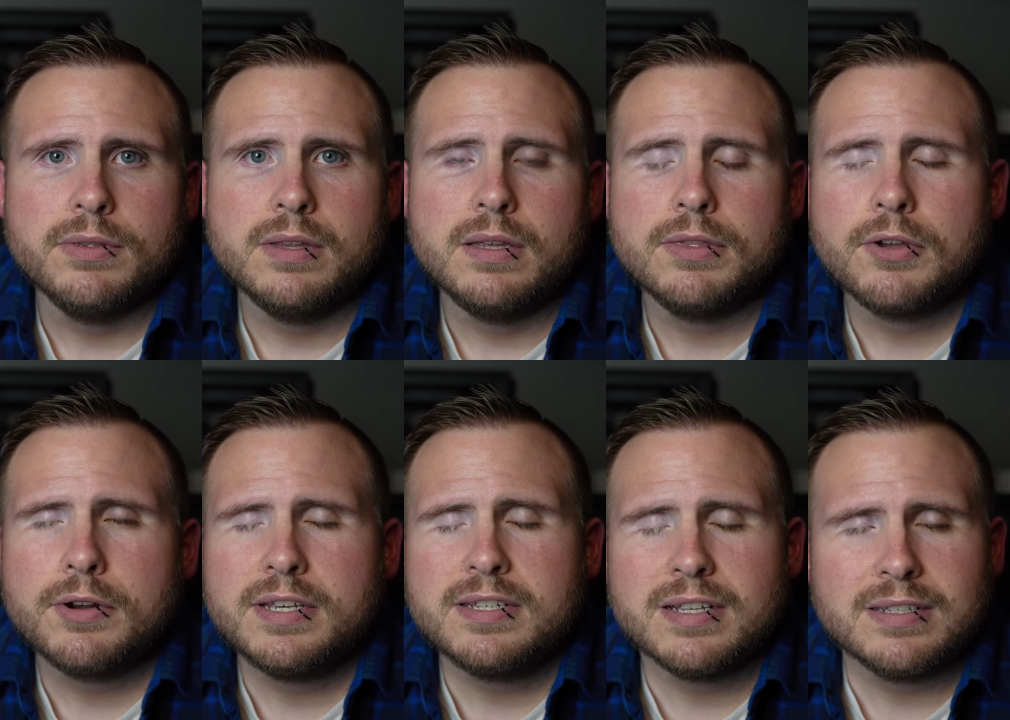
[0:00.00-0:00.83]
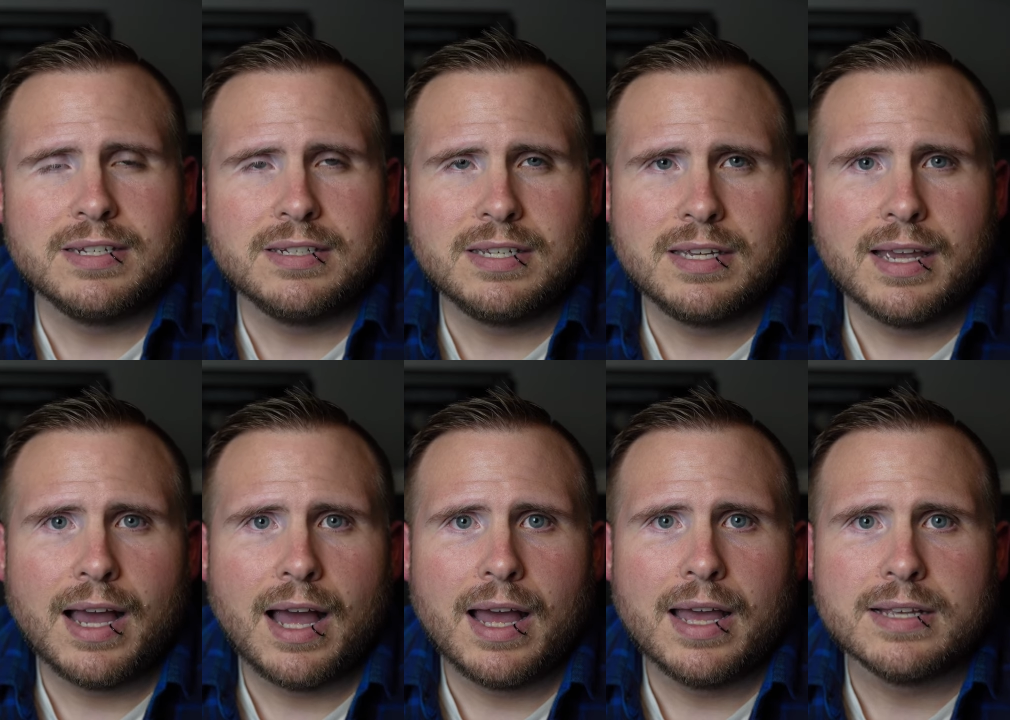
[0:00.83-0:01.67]
The 3060 Ti,
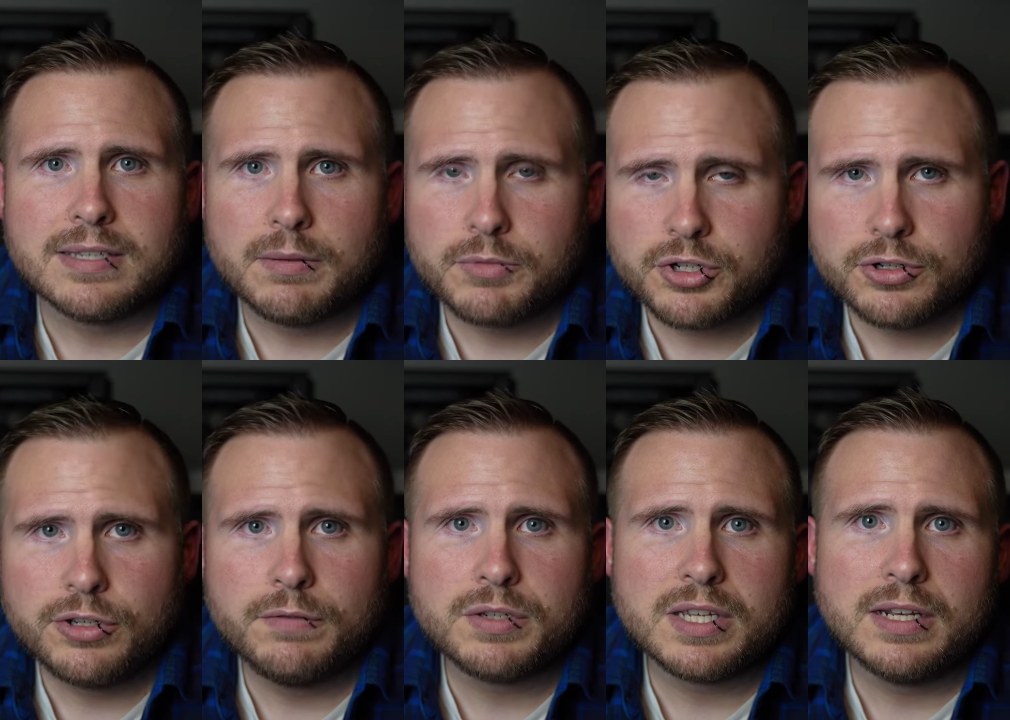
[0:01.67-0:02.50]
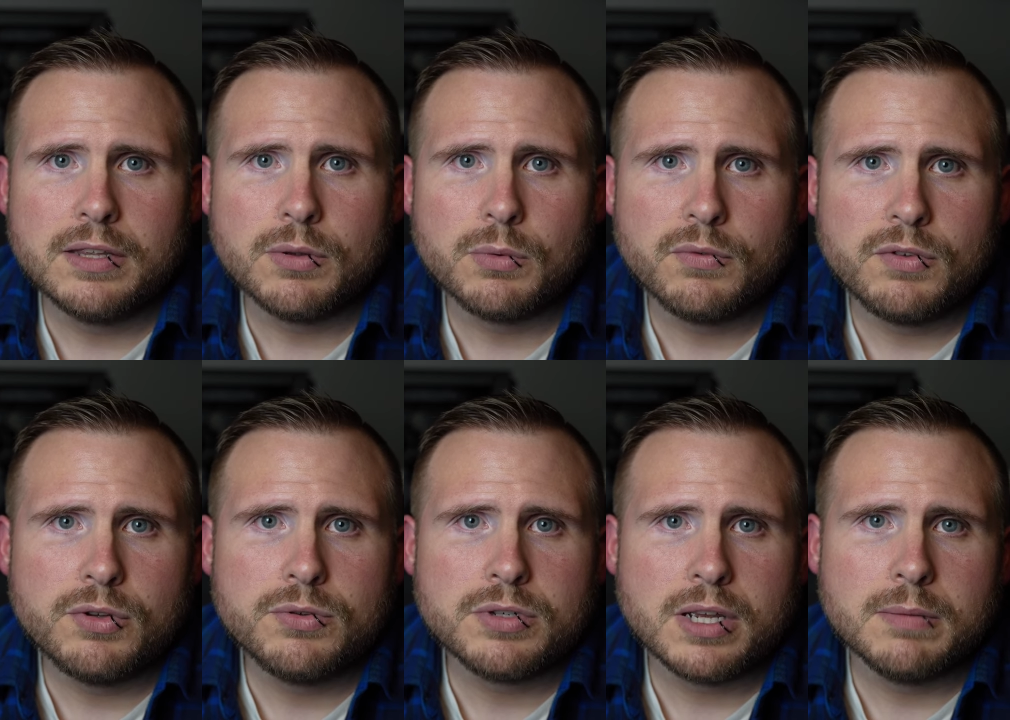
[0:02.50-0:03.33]
as I'm sure you've seen in the
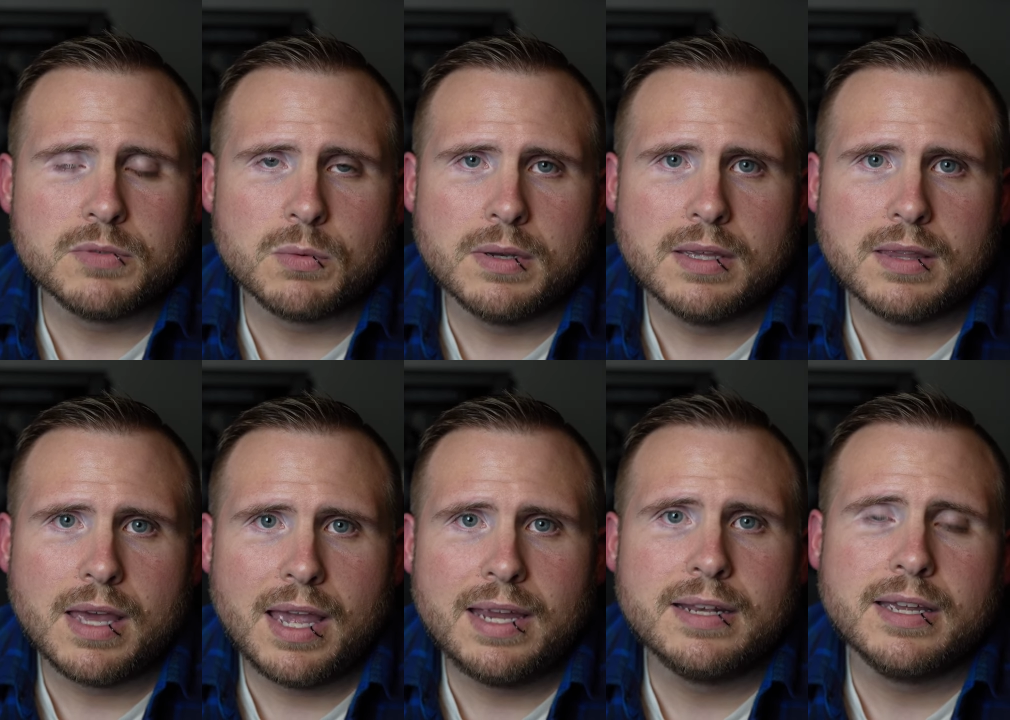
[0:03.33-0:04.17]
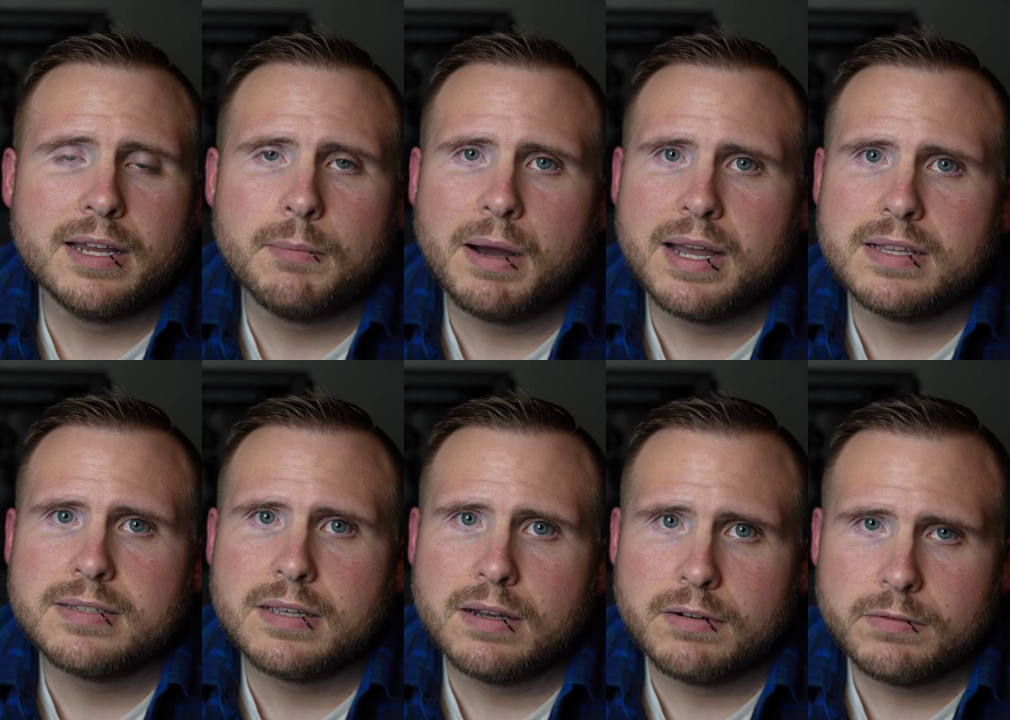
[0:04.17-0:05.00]
reviews, comes with 8
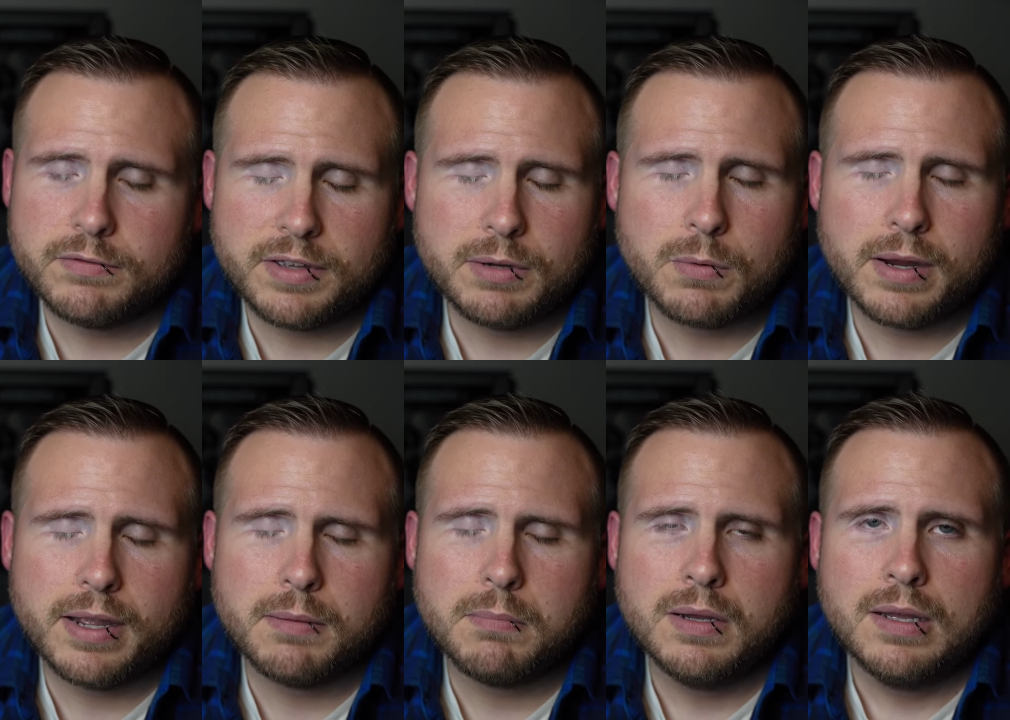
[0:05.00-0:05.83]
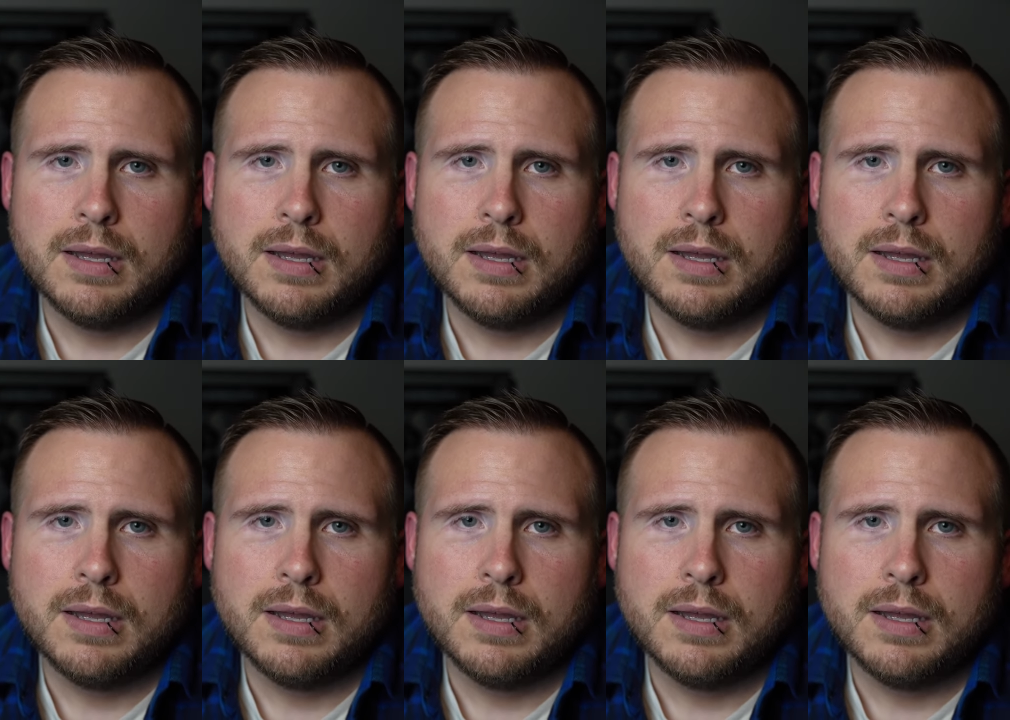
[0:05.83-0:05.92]
gigabytes of VRAM,